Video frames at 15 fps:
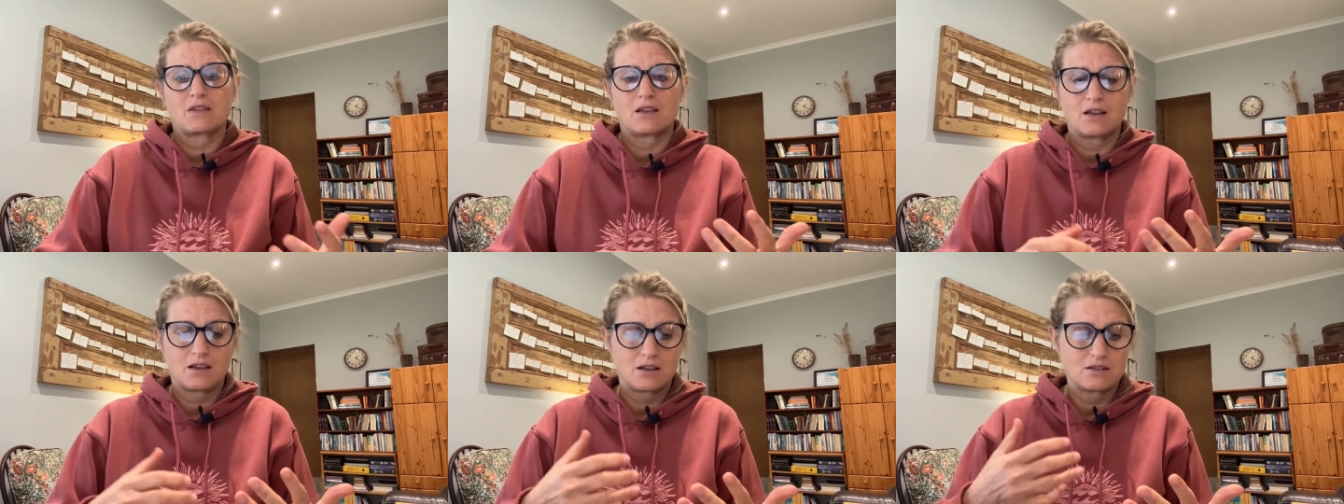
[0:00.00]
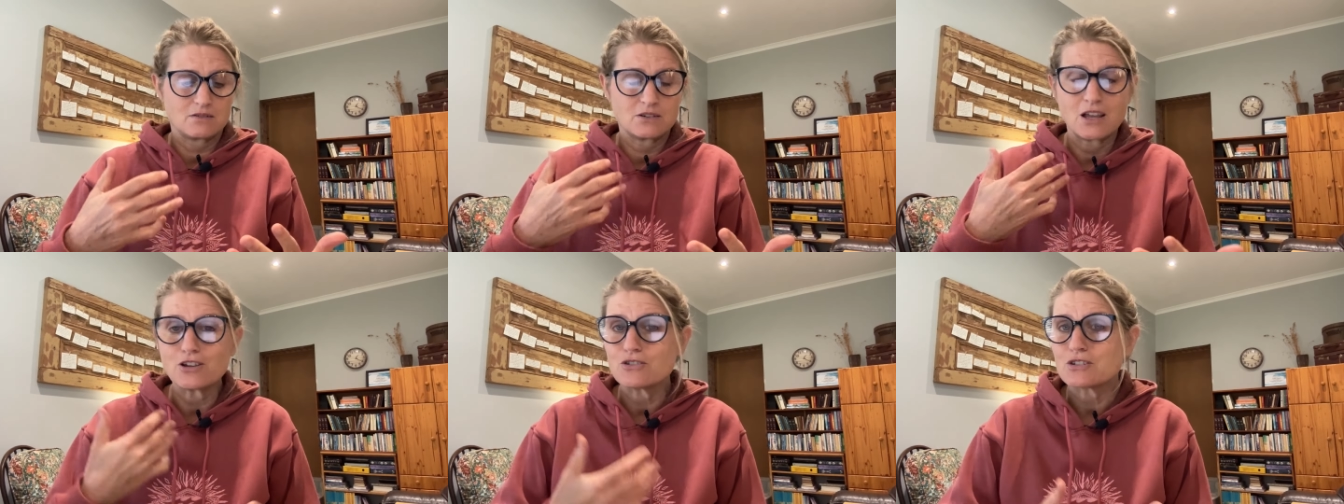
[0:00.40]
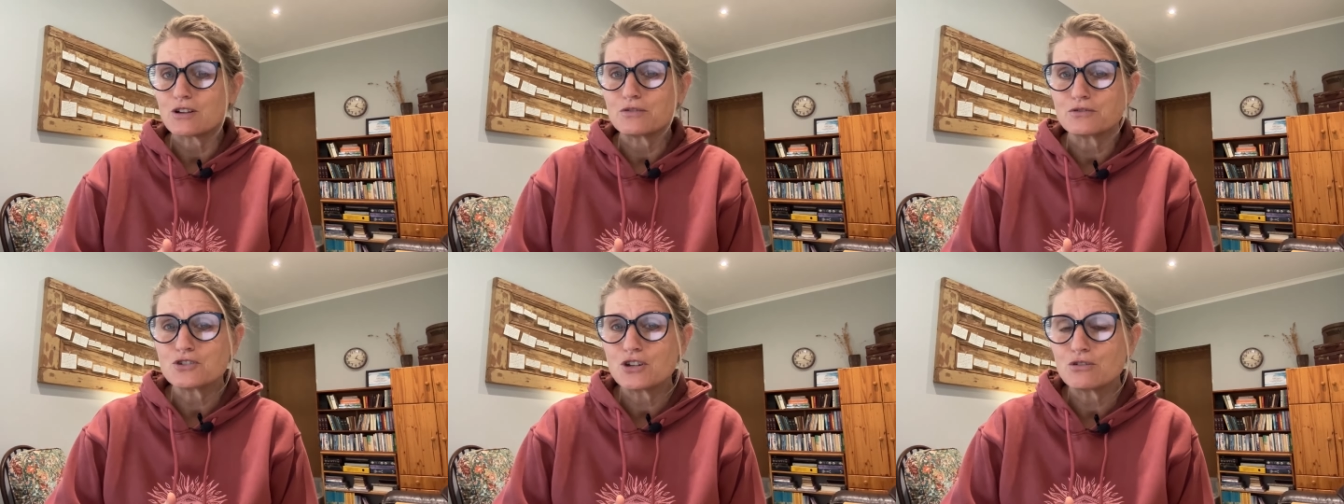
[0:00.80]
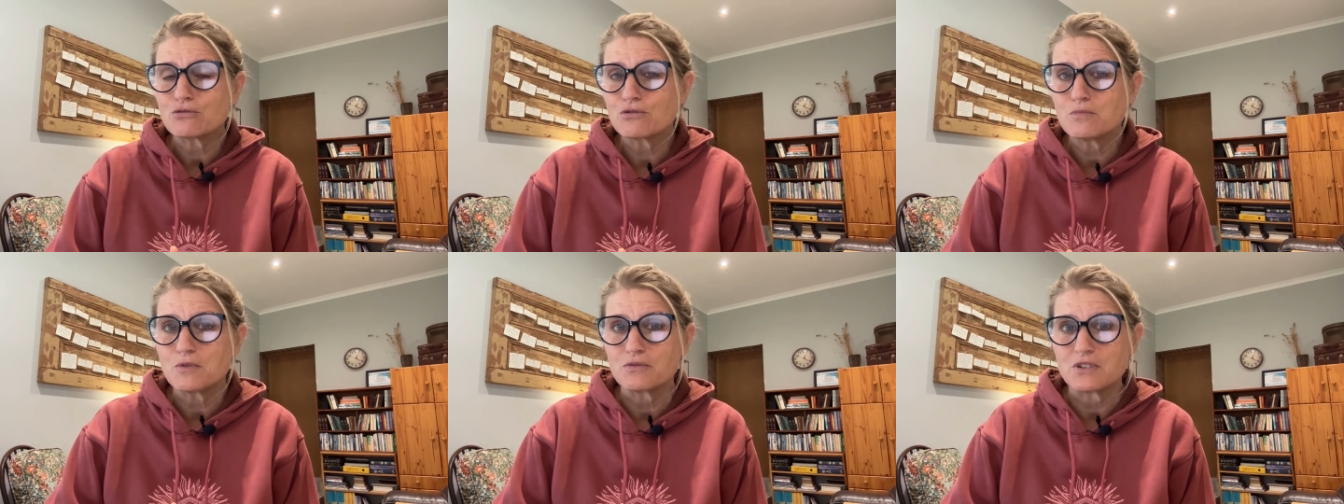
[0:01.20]
And take yourself to your
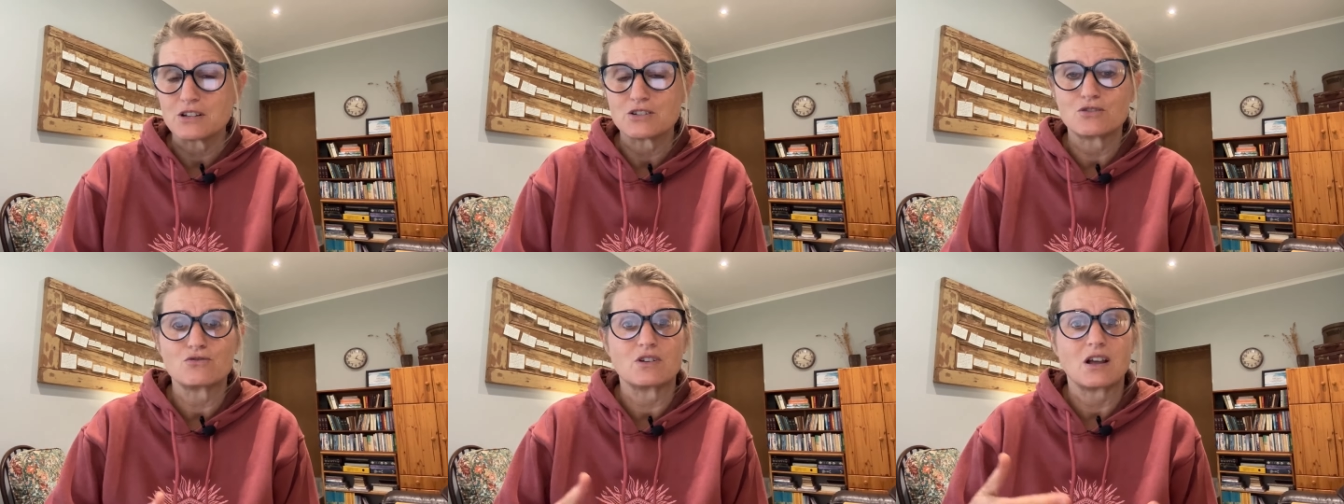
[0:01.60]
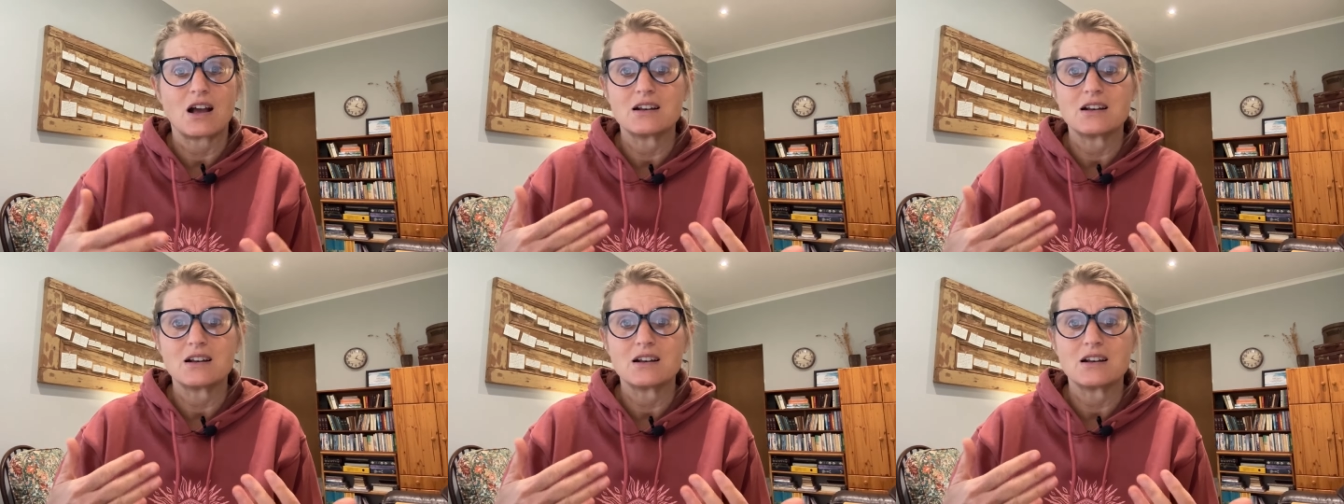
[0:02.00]
room if necessary.